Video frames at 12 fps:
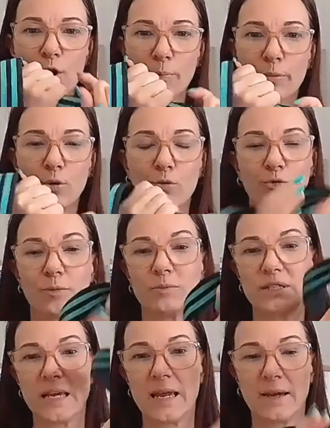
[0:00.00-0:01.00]
you want to pull
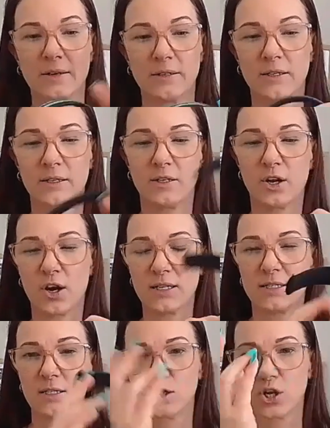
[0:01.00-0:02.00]
them down
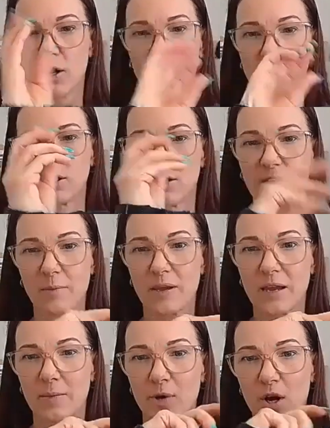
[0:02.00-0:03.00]
nice and tight so they
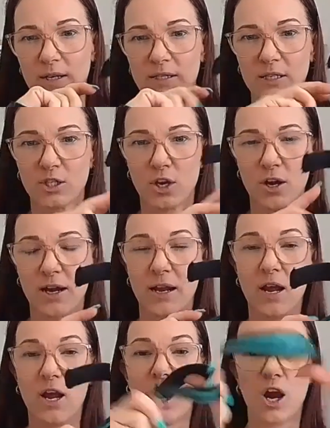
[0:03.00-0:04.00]
become nice and
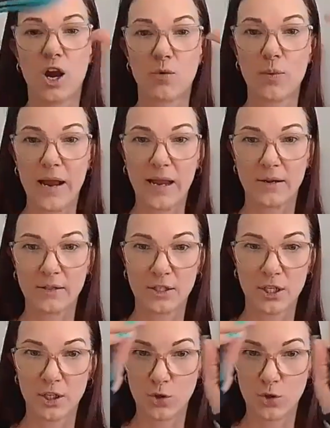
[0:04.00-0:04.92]
tight around